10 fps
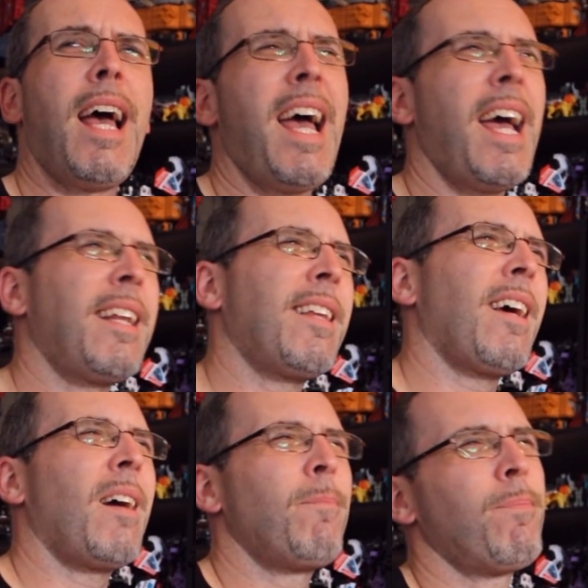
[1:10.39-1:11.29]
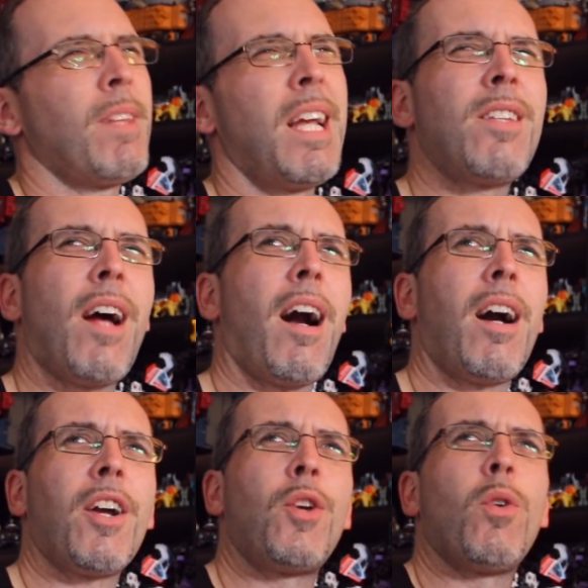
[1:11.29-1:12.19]
And it's
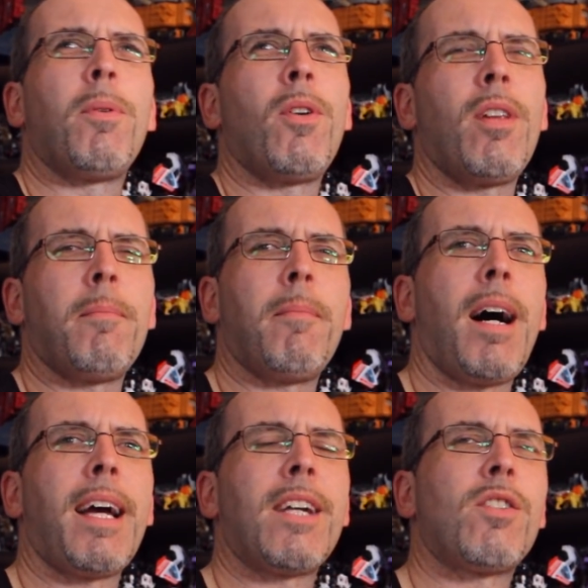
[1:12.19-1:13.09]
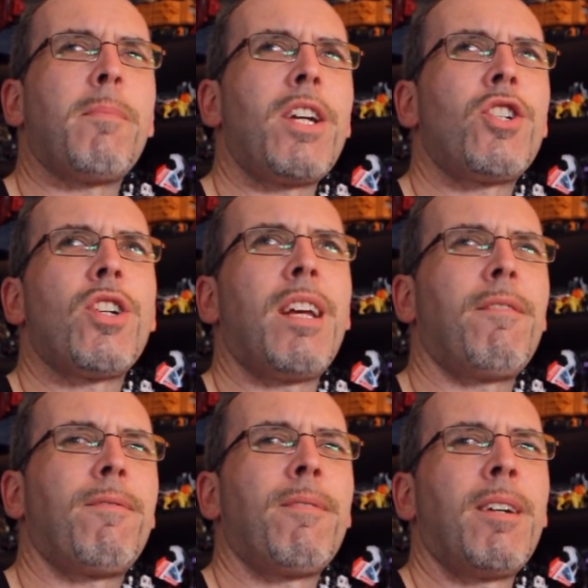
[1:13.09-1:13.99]
arguable, in my estimation,
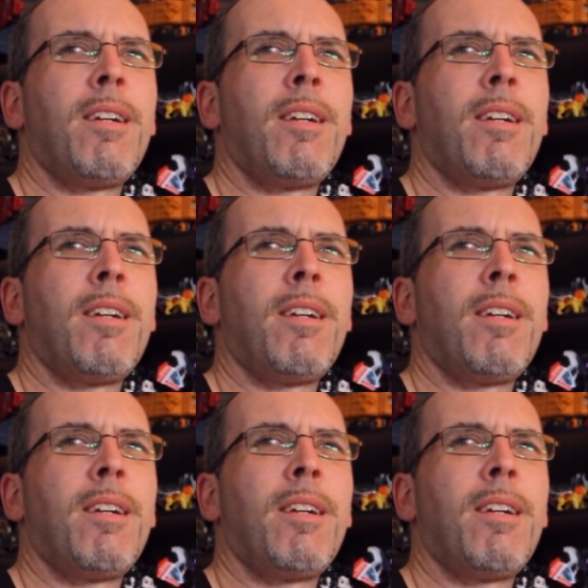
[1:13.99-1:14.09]
if